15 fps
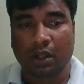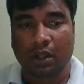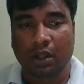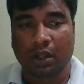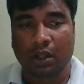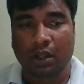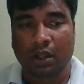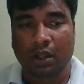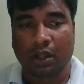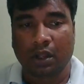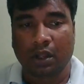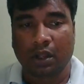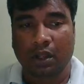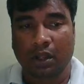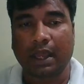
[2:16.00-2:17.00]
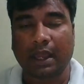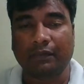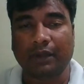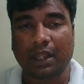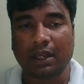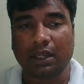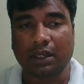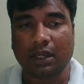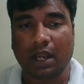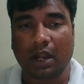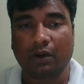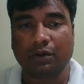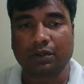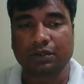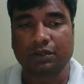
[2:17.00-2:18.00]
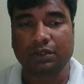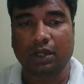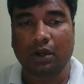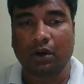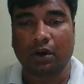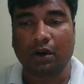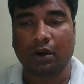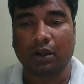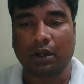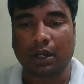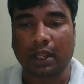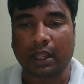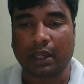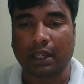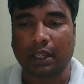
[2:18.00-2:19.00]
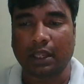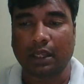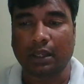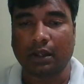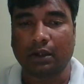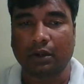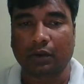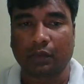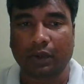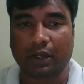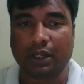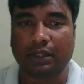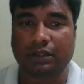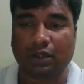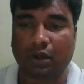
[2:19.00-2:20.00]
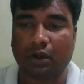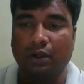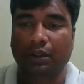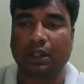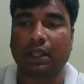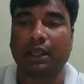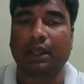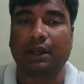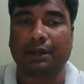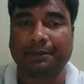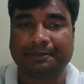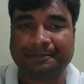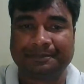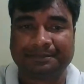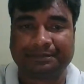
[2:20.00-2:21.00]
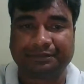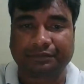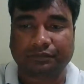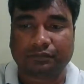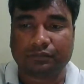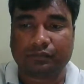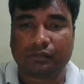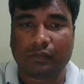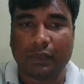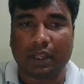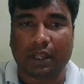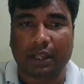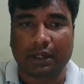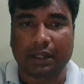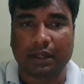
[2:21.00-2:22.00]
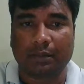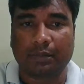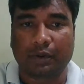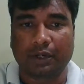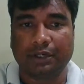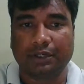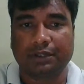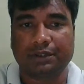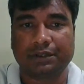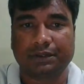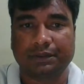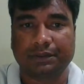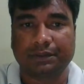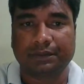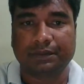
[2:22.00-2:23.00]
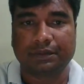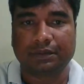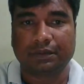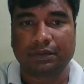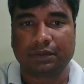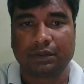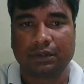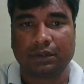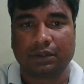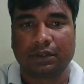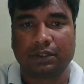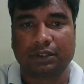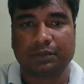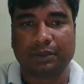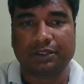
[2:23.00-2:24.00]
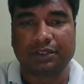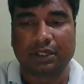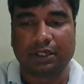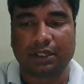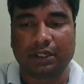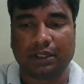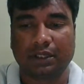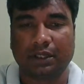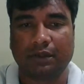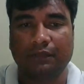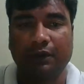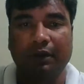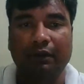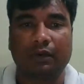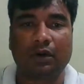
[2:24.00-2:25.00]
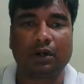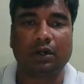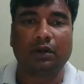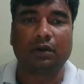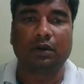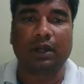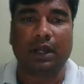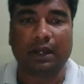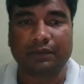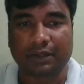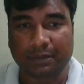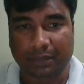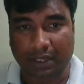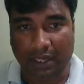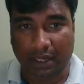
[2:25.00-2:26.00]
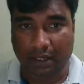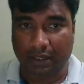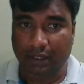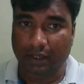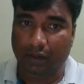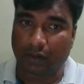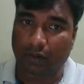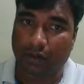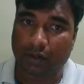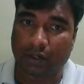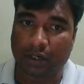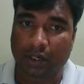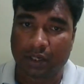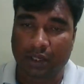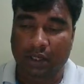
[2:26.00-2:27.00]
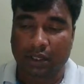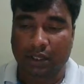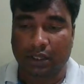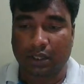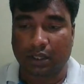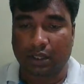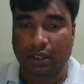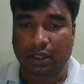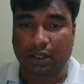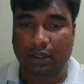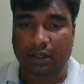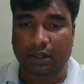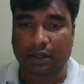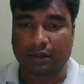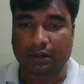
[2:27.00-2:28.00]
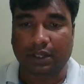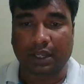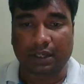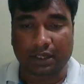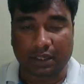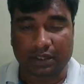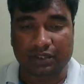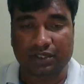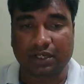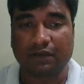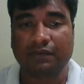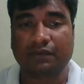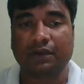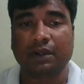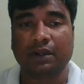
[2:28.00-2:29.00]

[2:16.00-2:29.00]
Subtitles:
people who have any doubts or any queries on their career points, especially if they want to have some clarity on career shift,